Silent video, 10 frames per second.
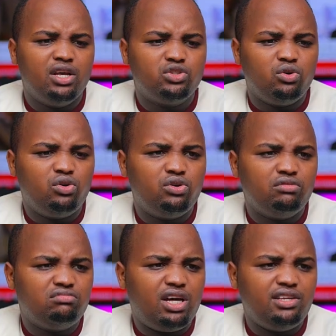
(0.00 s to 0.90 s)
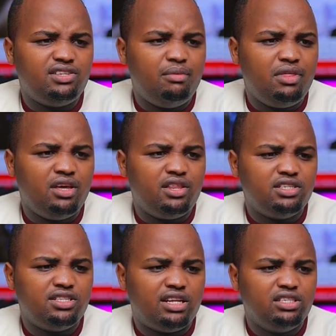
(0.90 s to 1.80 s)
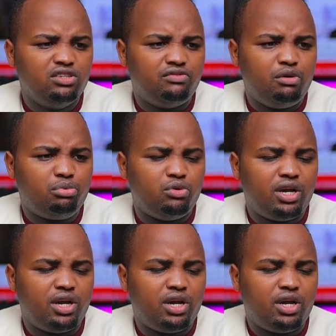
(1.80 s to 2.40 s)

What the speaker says: So that's the same thing. This is 13th of April.